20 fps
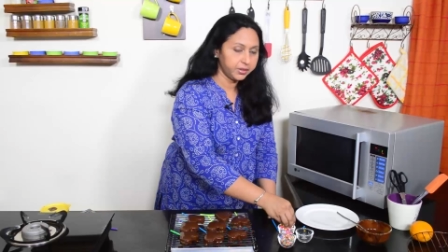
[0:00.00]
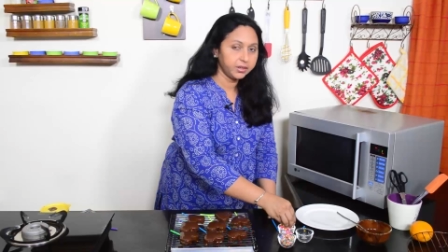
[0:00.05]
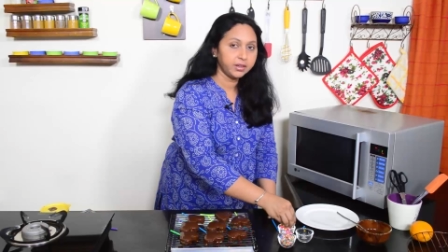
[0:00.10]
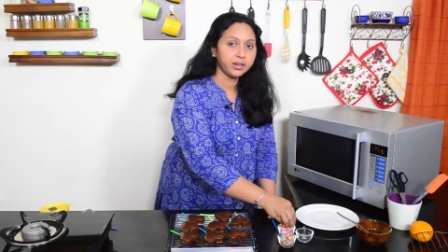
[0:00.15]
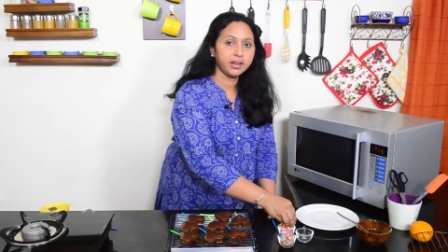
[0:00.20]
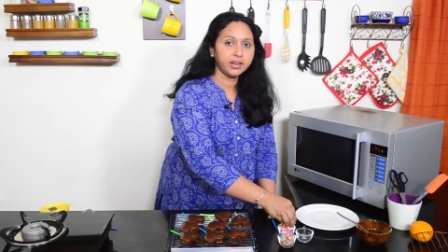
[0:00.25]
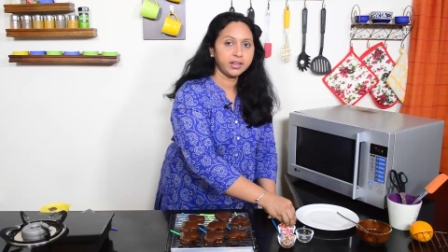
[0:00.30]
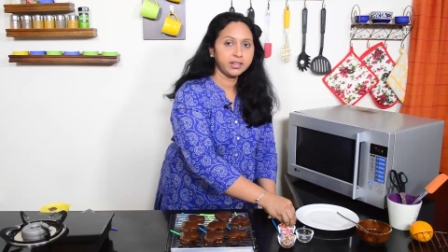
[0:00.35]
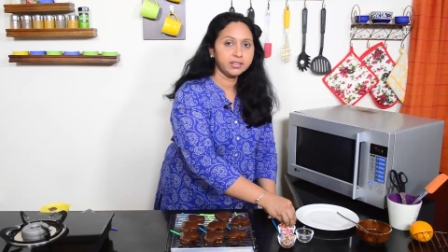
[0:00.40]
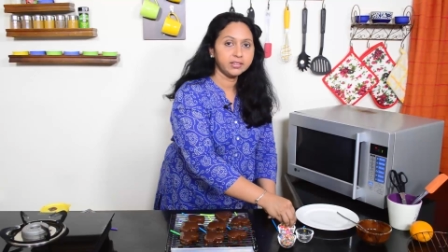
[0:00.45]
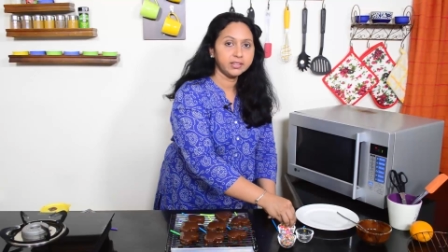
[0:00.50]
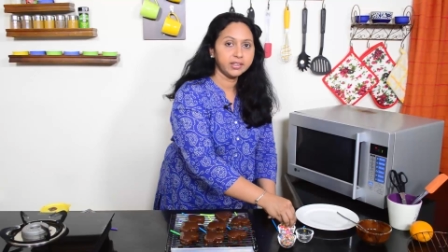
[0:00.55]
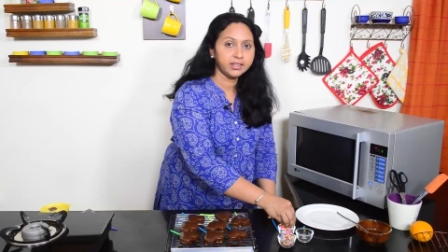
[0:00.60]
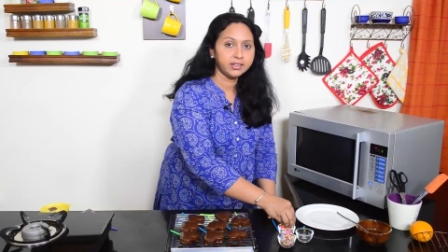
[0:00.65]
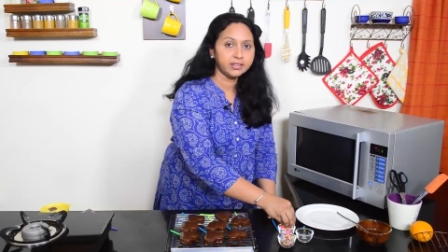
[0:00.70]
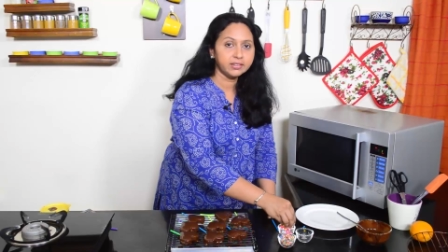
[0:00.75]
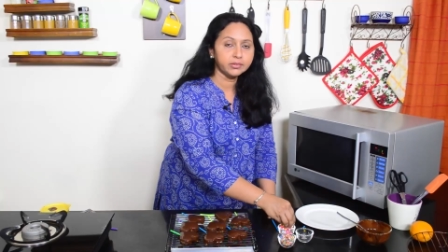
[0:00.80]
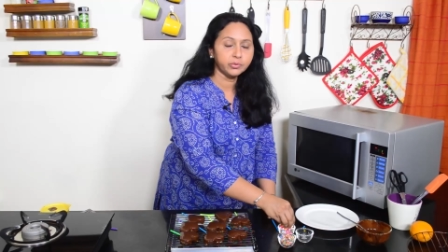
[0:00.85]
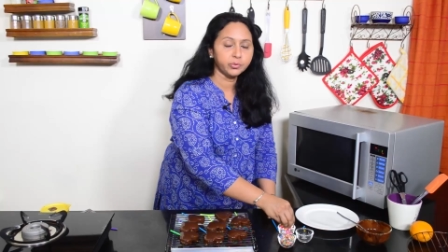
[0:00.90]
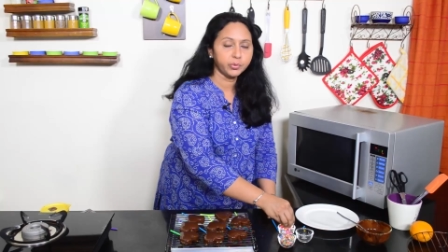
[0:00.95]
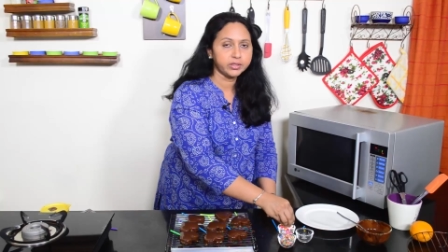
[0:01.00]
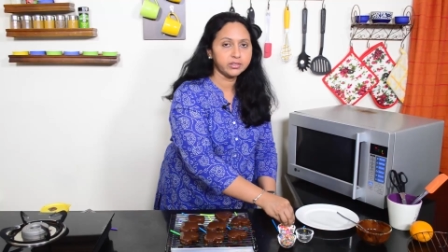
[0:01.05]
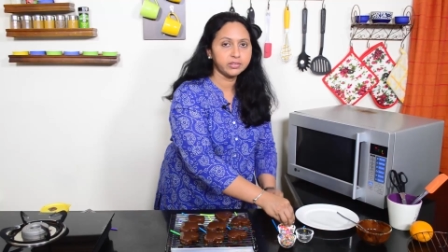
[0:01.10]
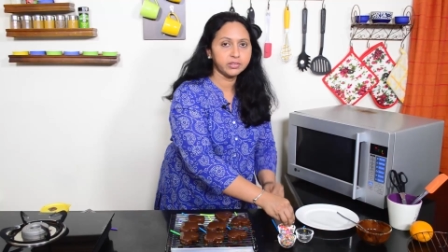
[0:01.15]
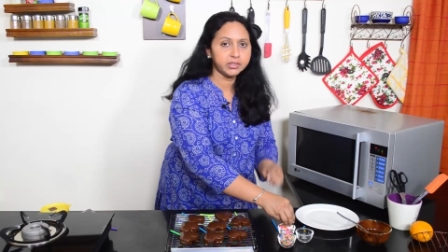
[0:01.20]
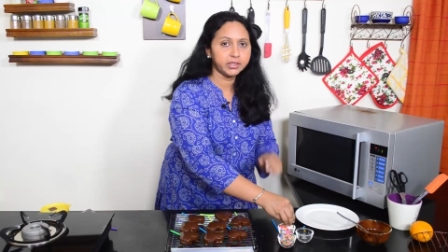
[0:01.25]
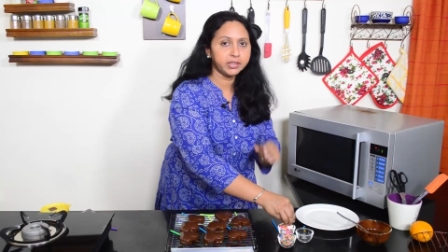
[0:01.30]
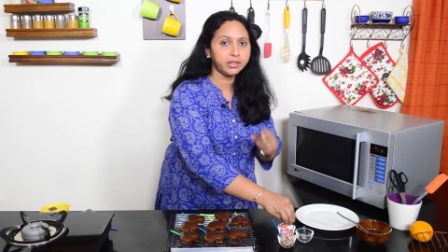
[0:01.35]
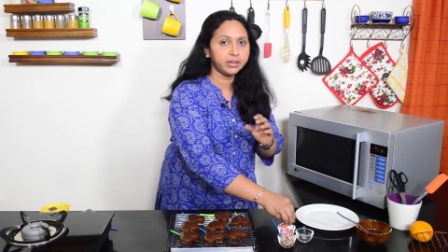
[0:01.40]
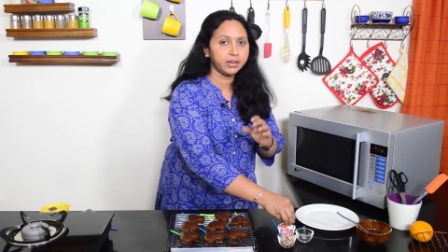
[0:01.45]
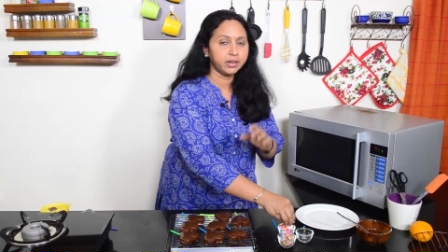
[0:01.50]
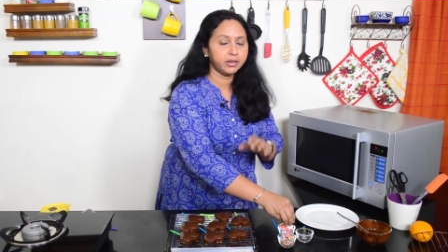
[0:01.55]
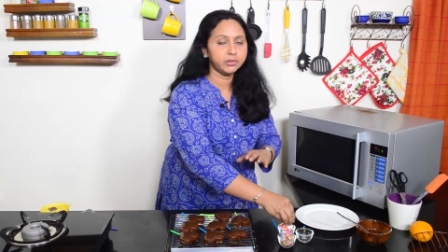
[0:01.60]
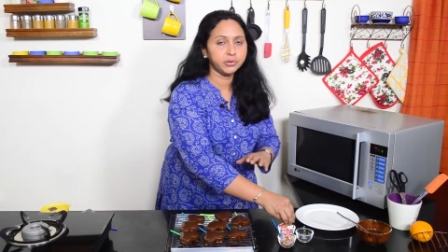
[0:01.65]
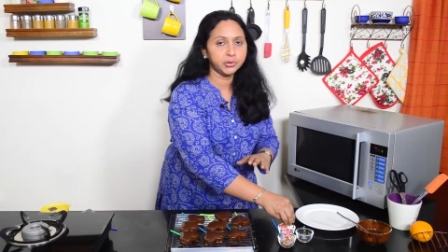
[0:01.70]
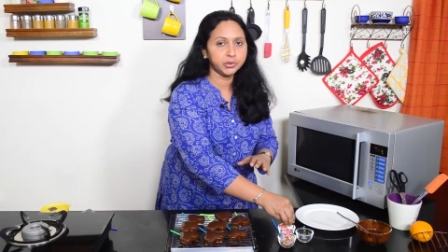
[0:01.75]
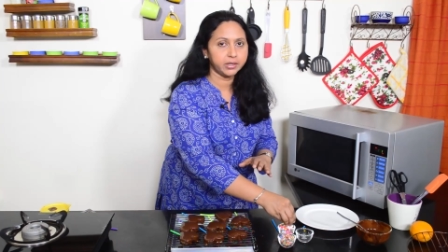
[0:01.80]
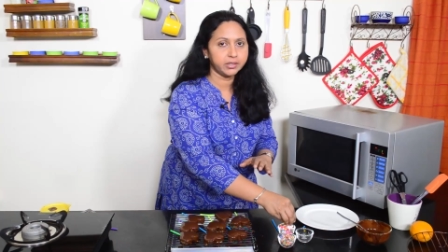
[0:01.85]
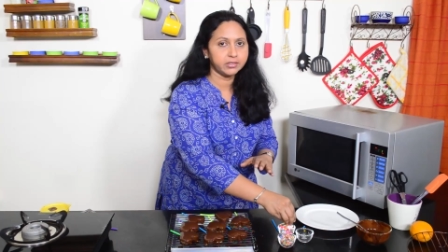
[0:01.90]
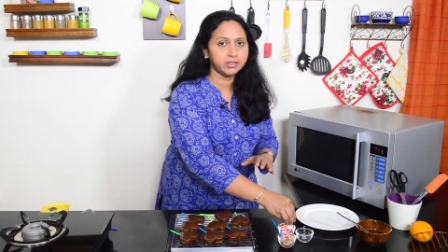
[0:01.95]
And then once the
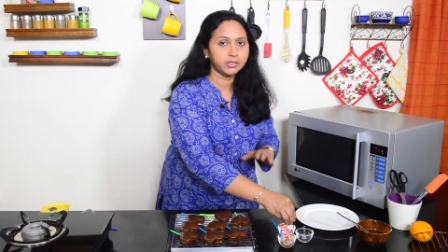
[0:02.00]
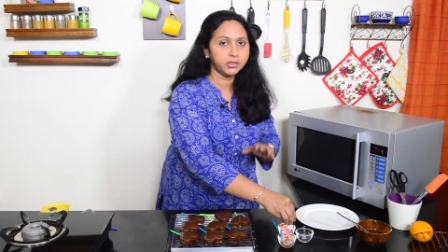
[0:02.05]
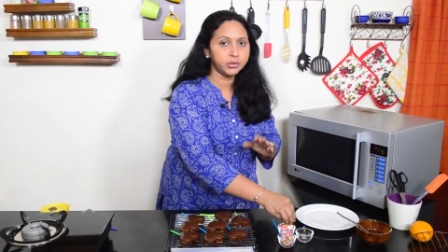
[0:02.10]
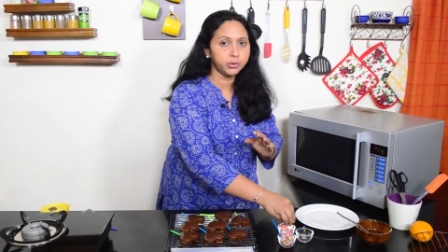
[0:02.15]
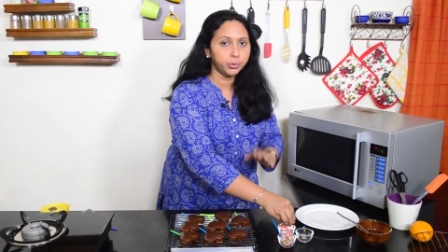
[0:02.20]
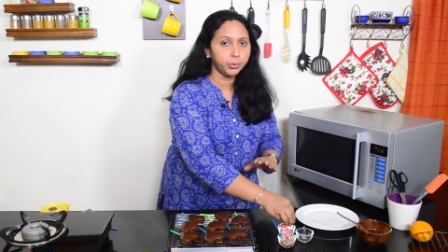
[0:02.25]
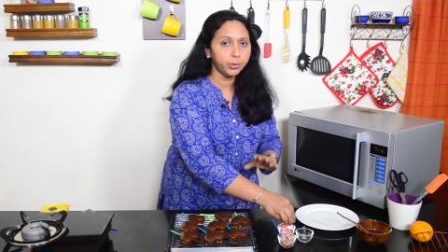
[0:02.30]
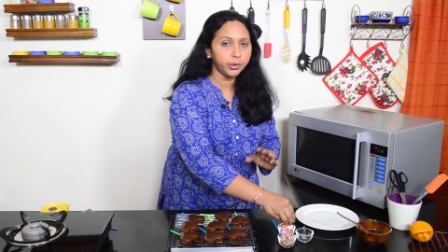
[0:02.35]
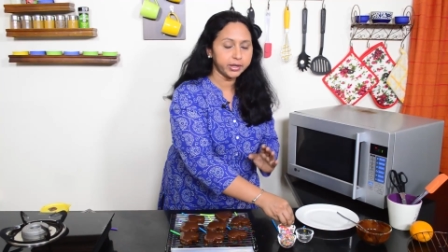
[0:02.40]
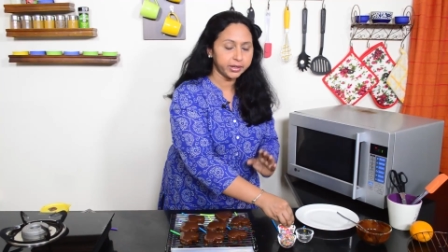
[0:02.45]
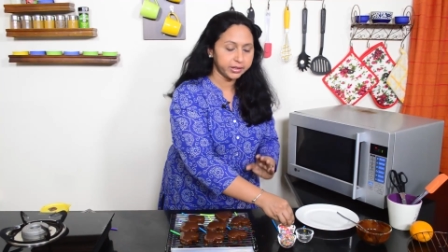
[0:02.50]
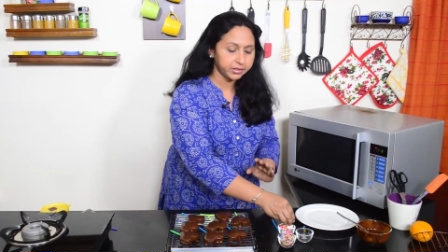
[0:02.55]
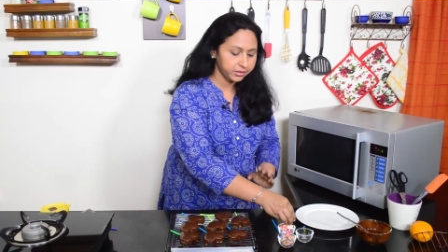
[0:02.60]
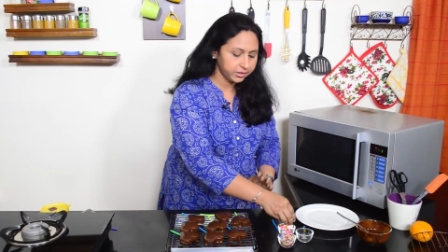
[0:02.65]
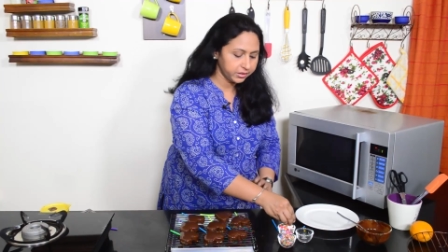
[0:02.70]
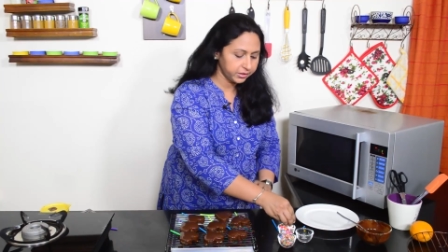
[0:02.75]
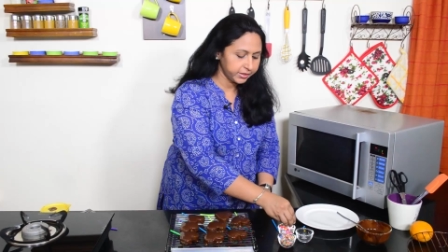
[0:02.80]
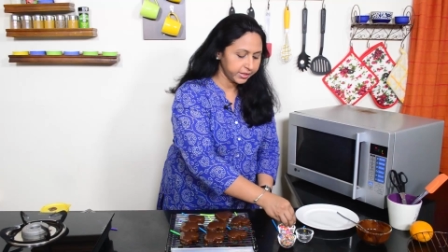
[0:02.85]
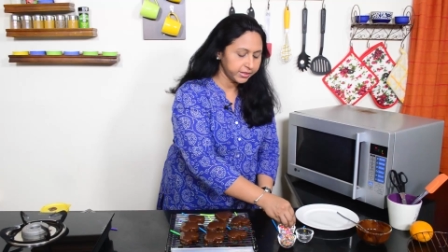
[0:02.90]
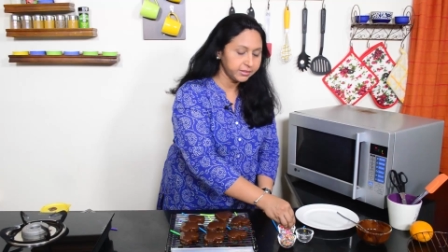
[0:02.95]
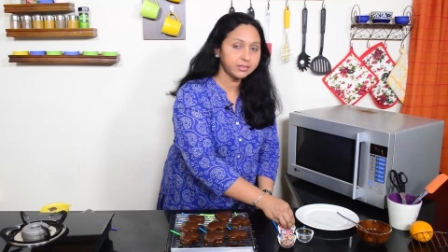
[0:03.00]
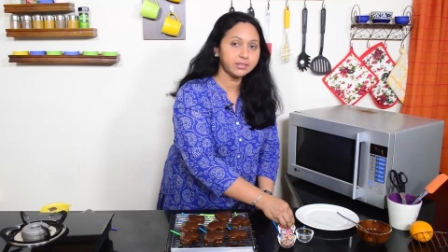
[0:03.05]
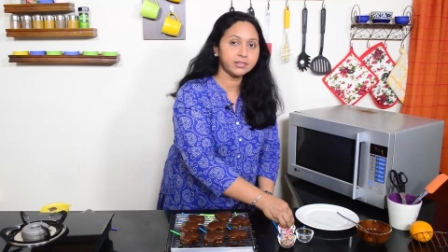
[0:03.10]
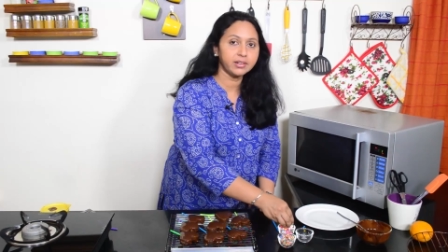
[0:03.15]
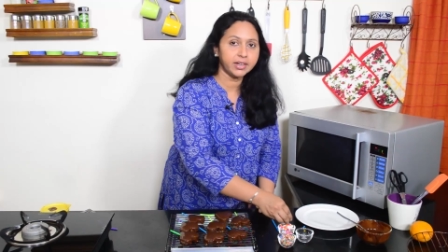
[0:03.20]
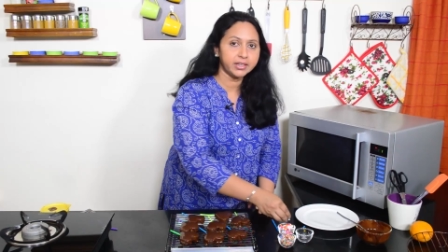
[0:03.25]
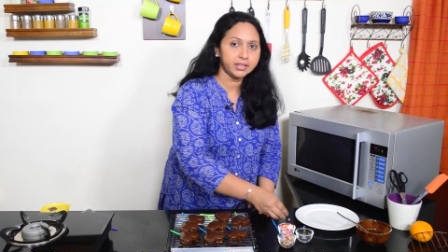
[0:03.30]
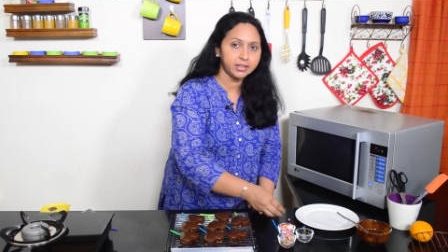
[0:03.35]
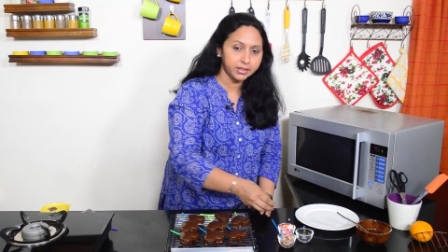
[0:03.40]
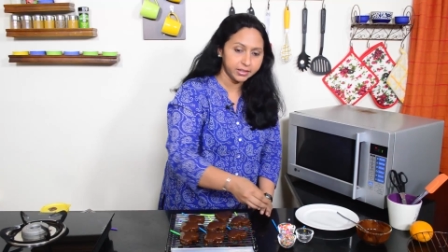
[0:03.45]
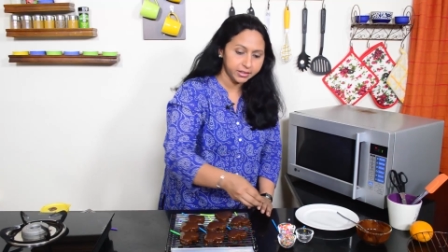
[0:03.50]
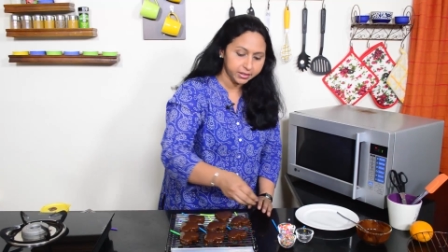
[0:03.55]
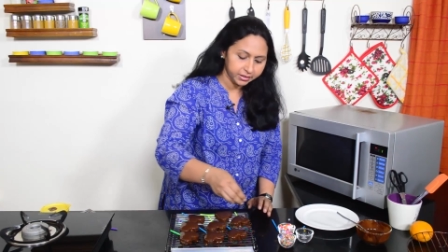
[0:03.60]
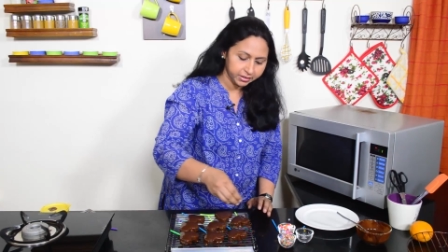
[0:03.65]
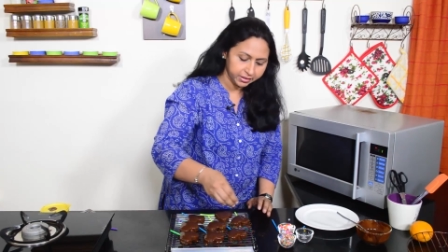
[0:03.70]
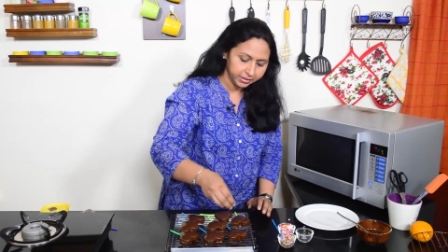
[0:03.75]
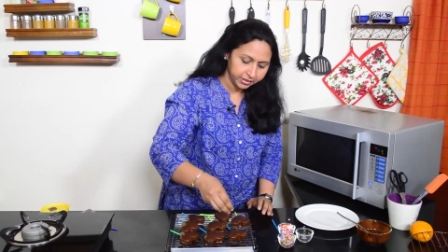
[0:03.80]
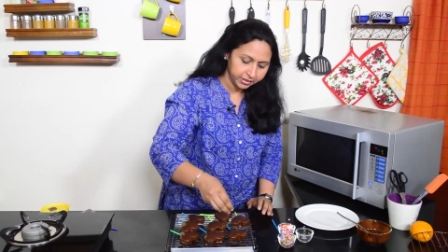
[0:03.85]
ganache has cooled and set slightly,